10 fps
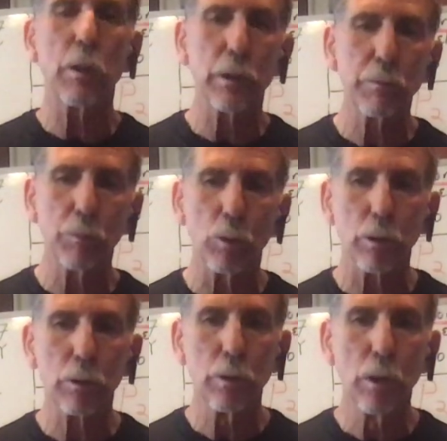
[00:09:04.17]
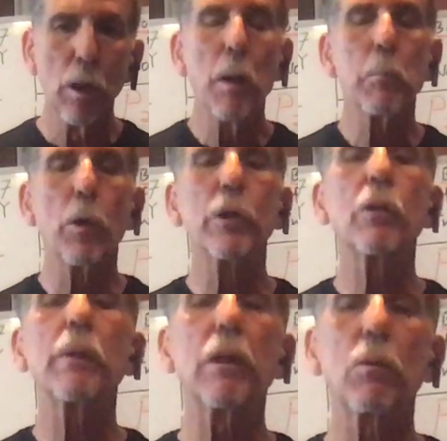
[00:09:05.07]
plus 4.
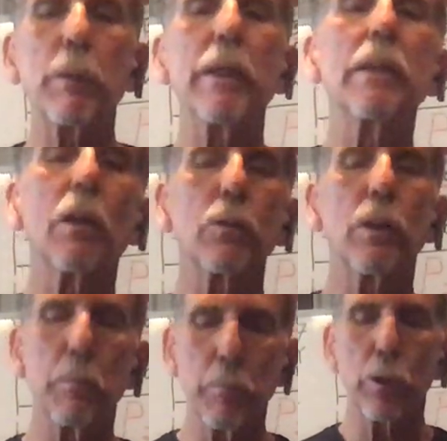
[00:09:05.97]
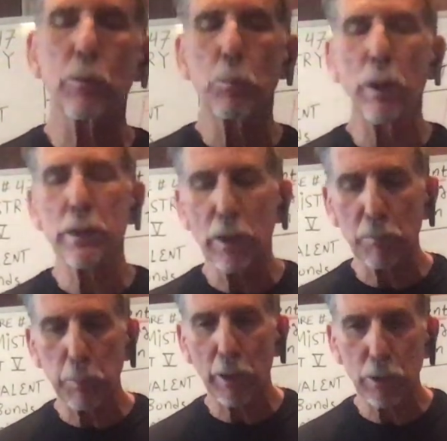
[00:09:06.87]
Mercury 3 tells you that mercury wants to
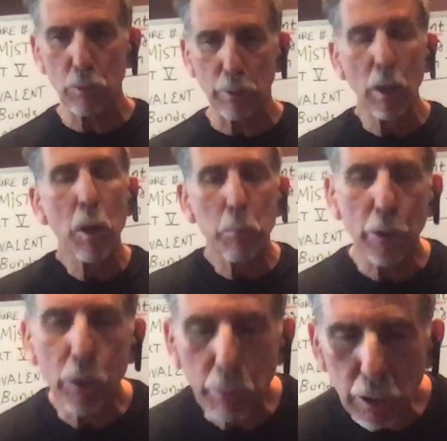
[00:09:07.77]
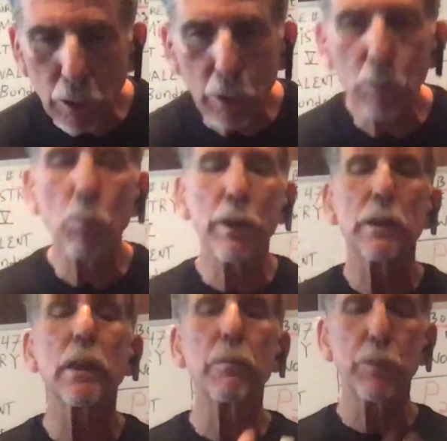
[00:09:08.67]
give plus 3. Mercury 2 wants
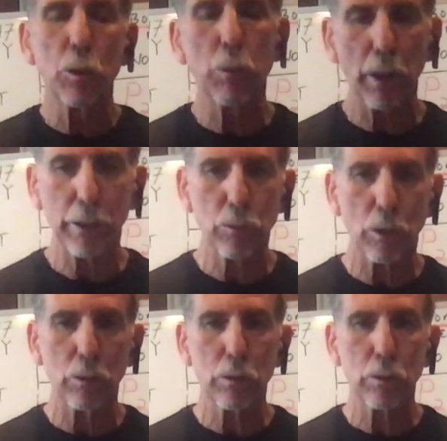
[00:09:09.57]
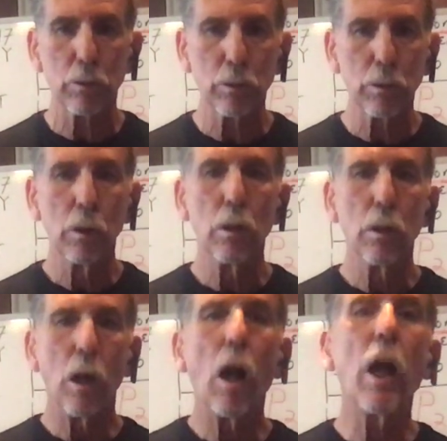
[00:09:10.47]
to give 2 electrons.
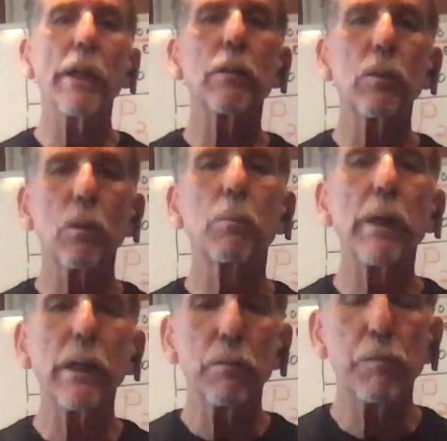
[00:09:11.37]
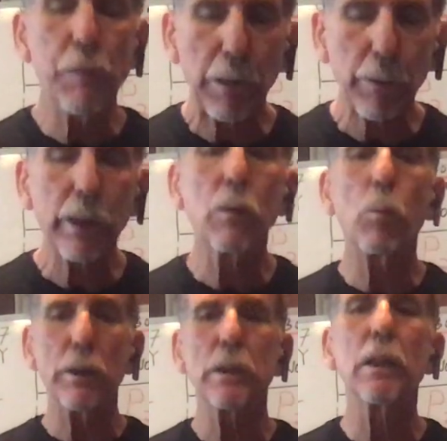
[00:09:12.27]
Iron 3, ferric,
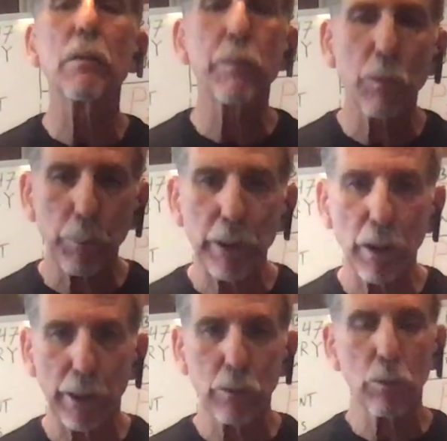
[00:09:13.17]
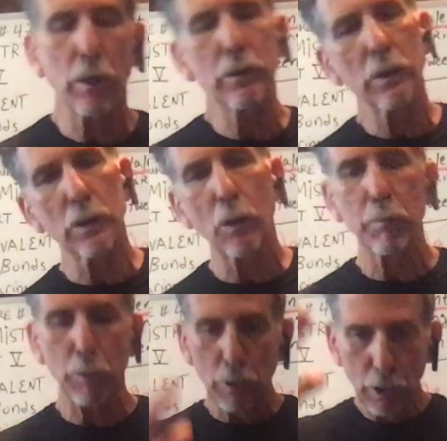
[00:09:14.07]
wants to give 3 electrons and so
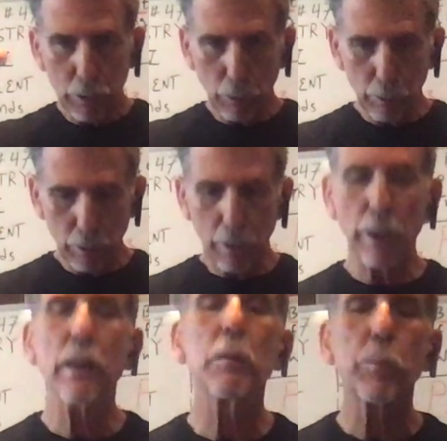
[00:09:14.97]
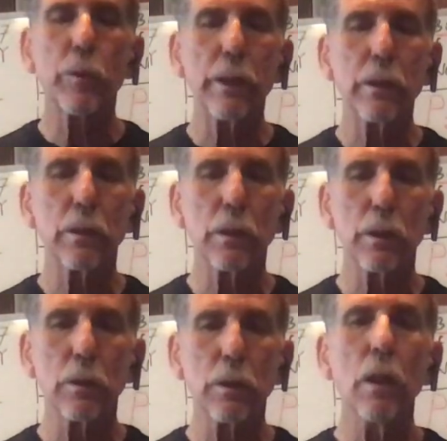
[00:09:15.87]
forth. So thing in parentheses,